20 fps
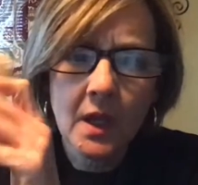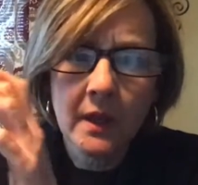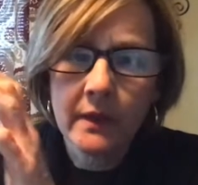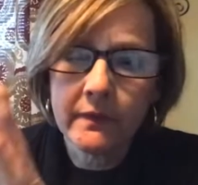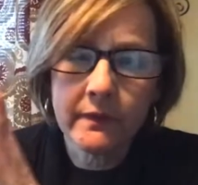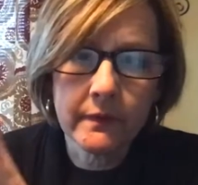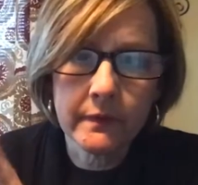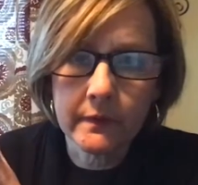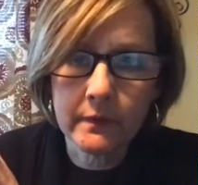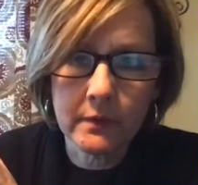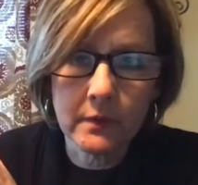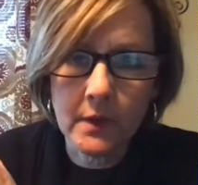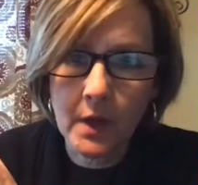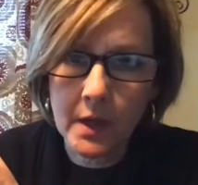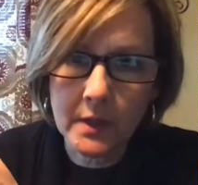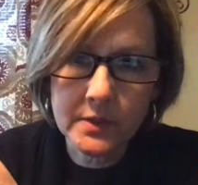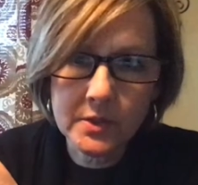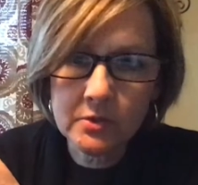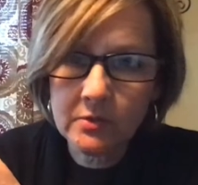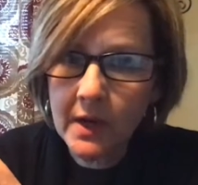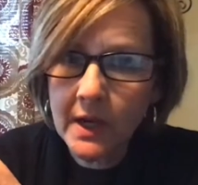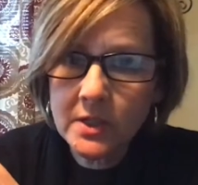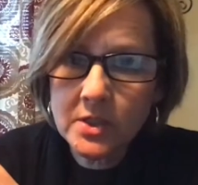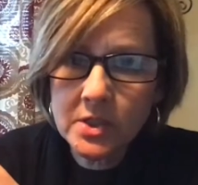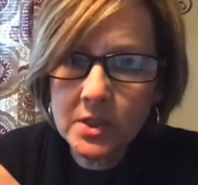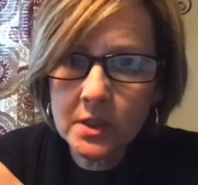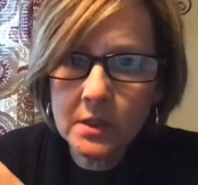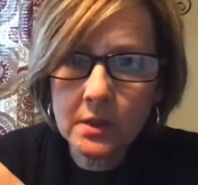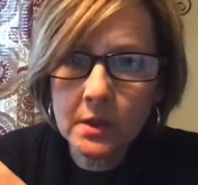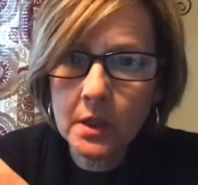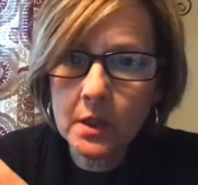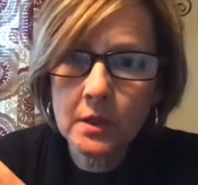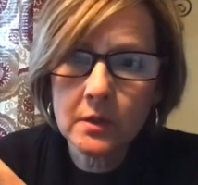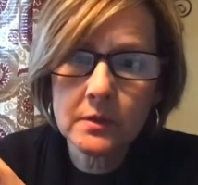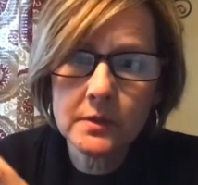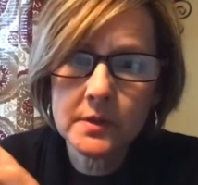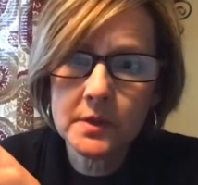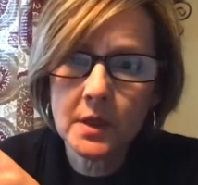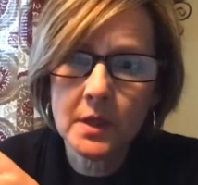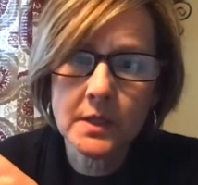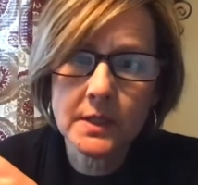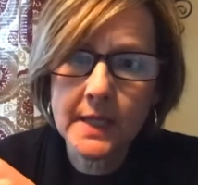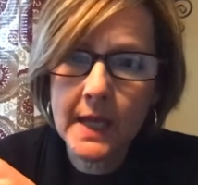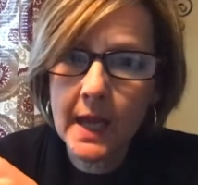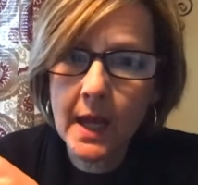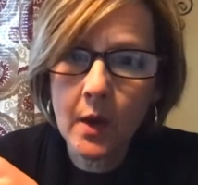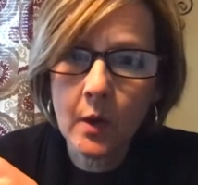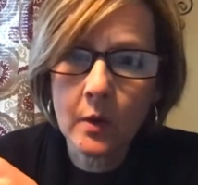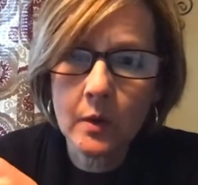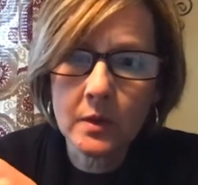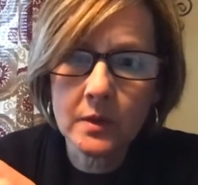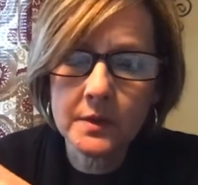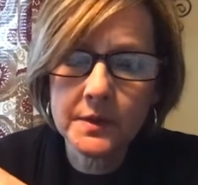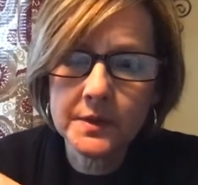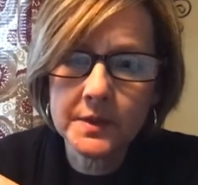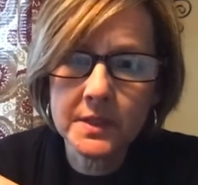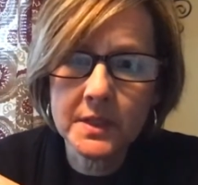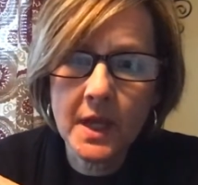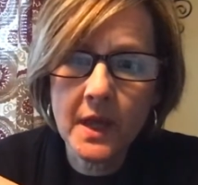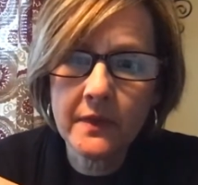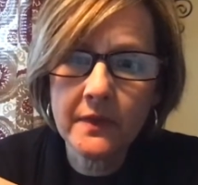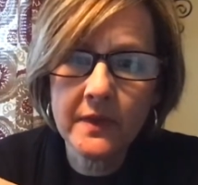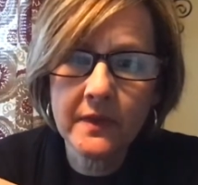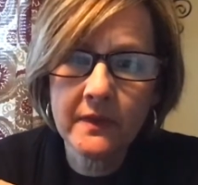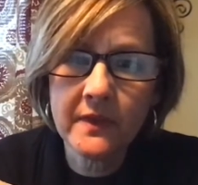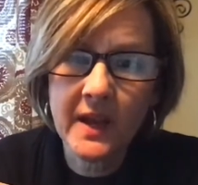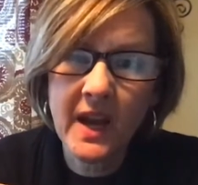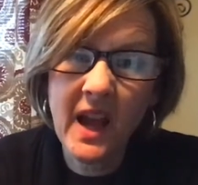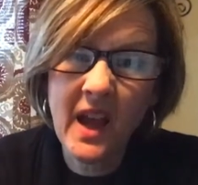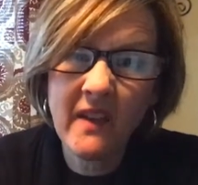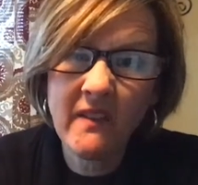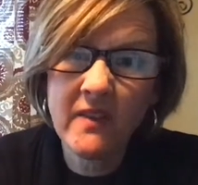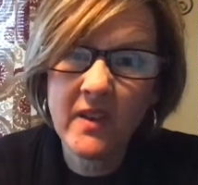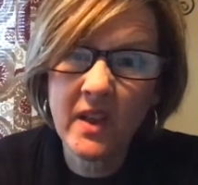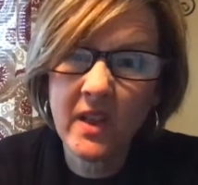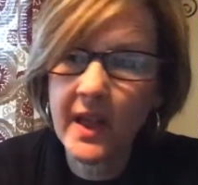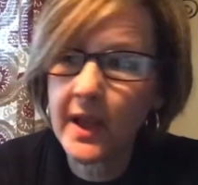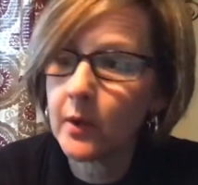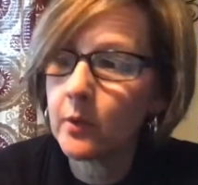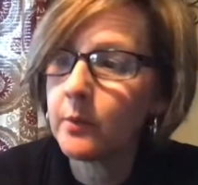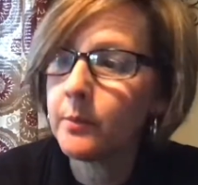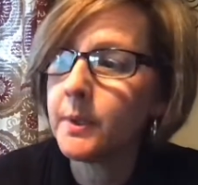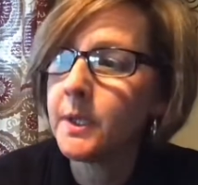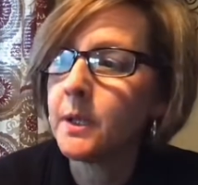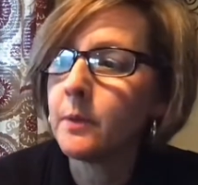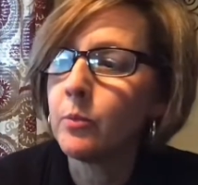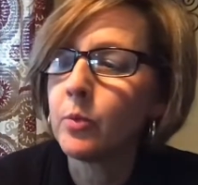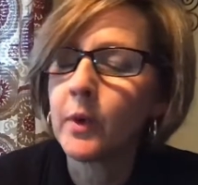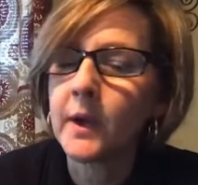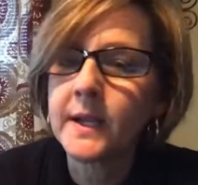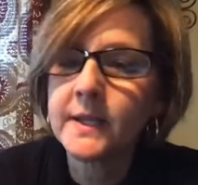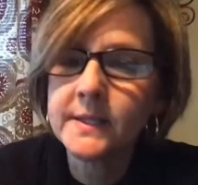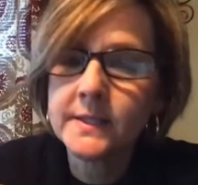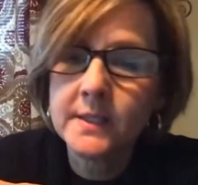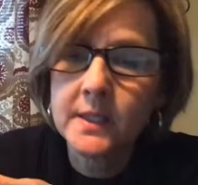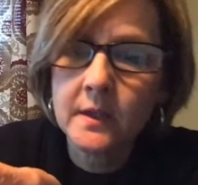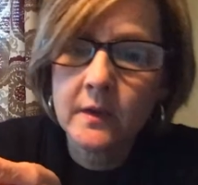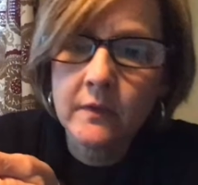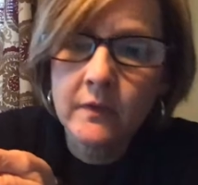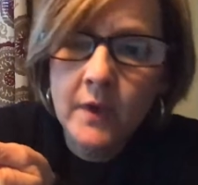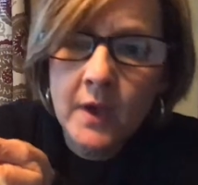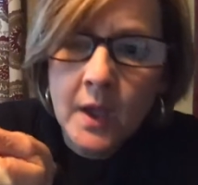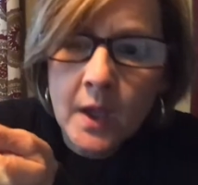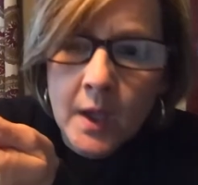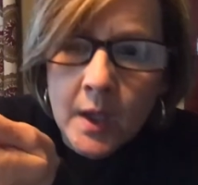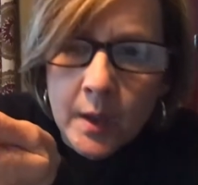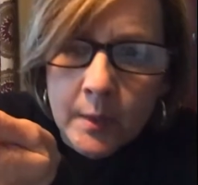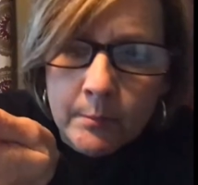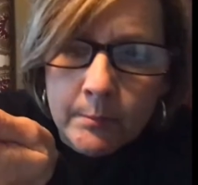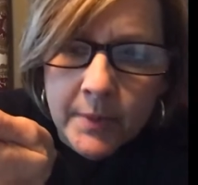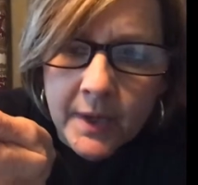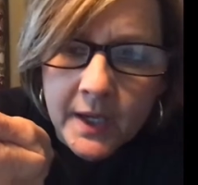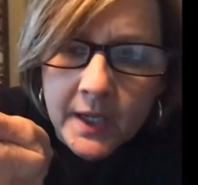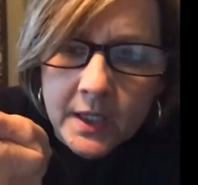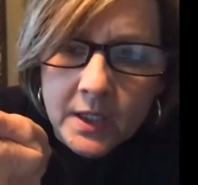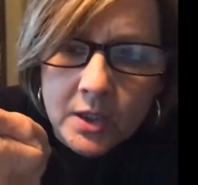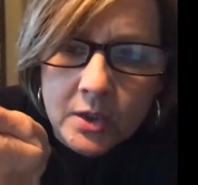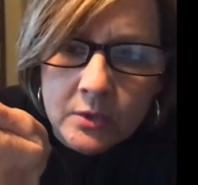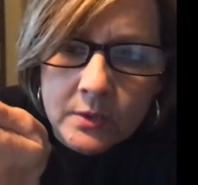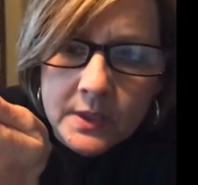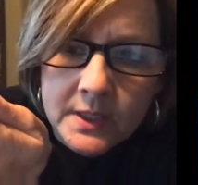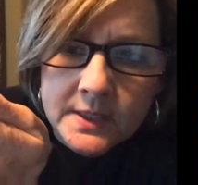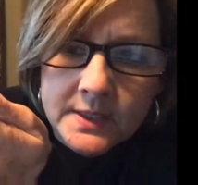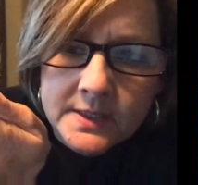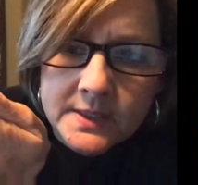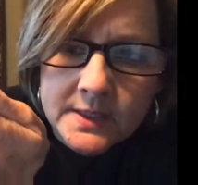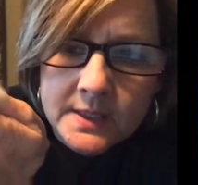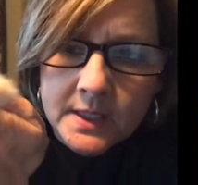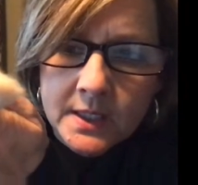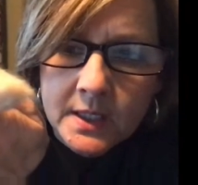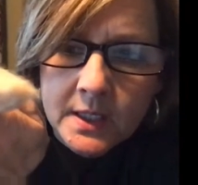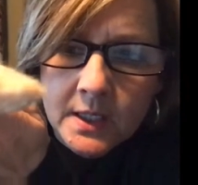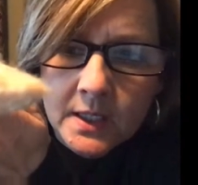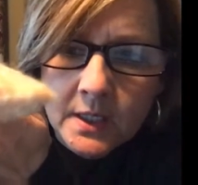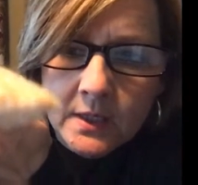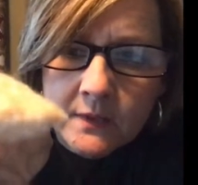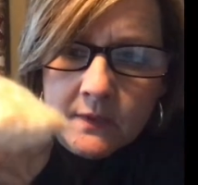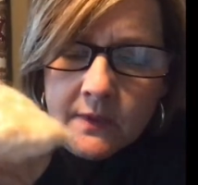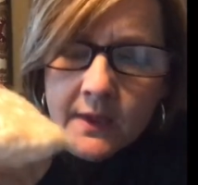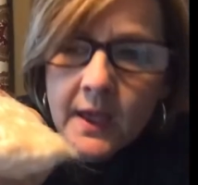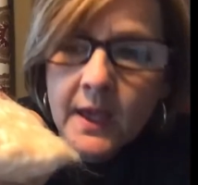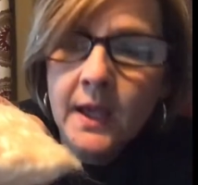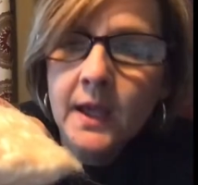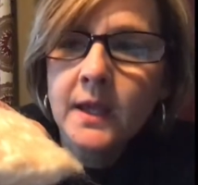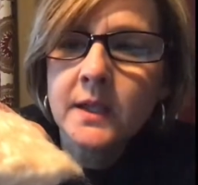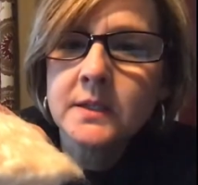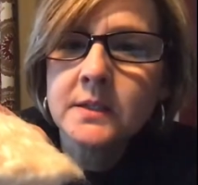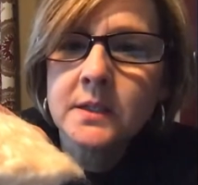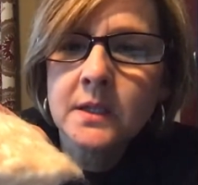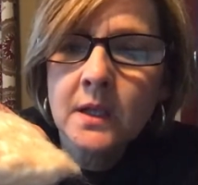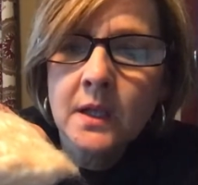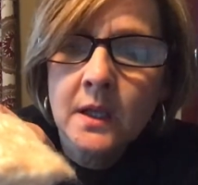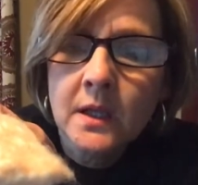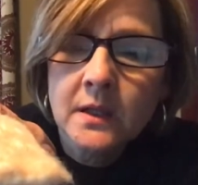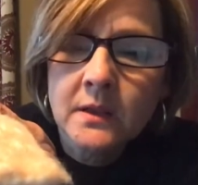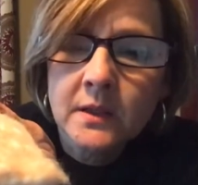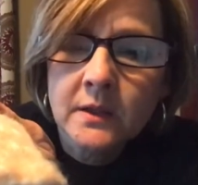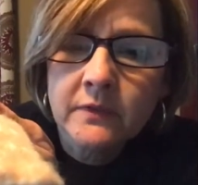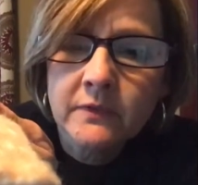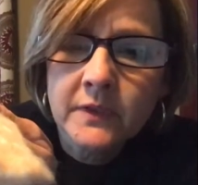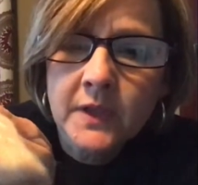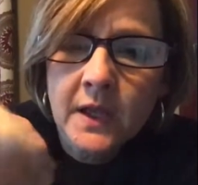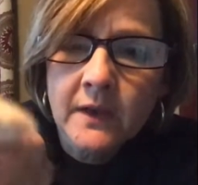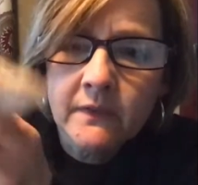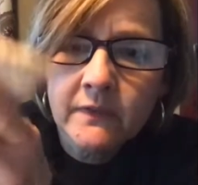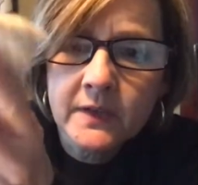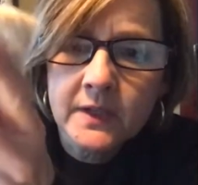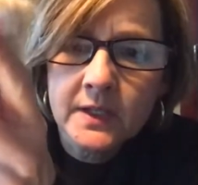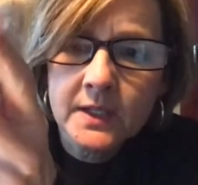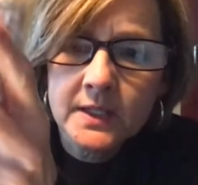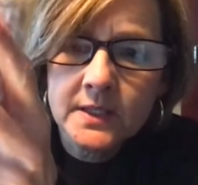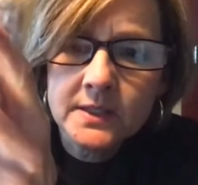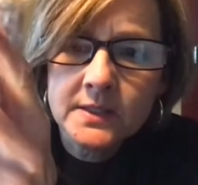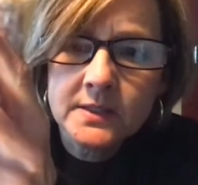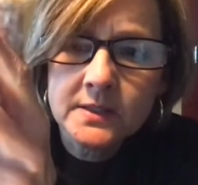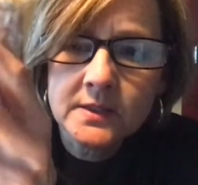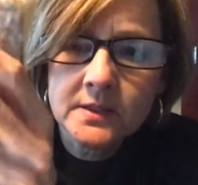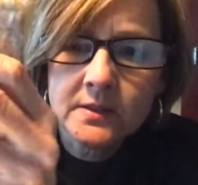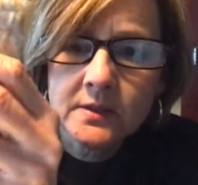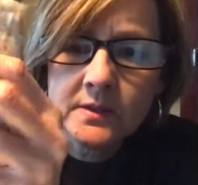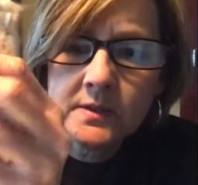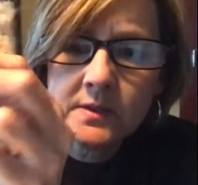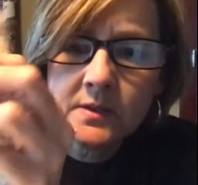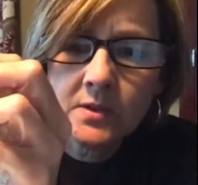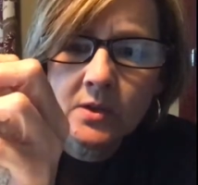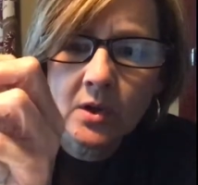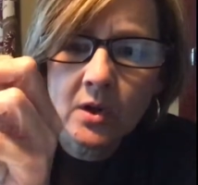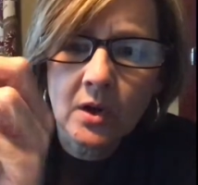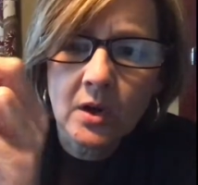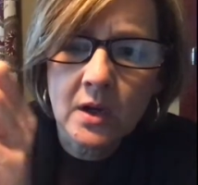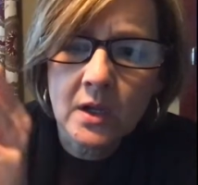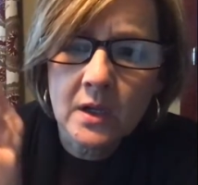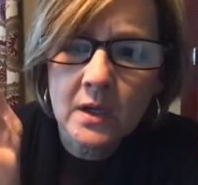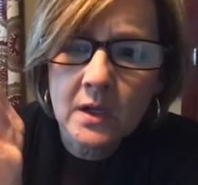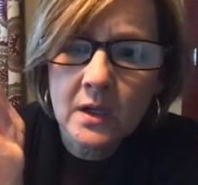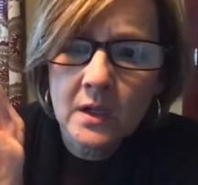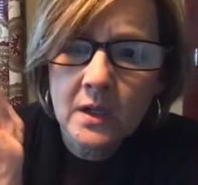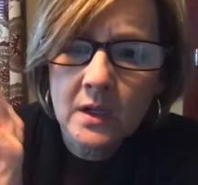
Not scratchy clothes, not towels, nothing that I felt like would be abrasive, but you can see that the fluffiness is gone.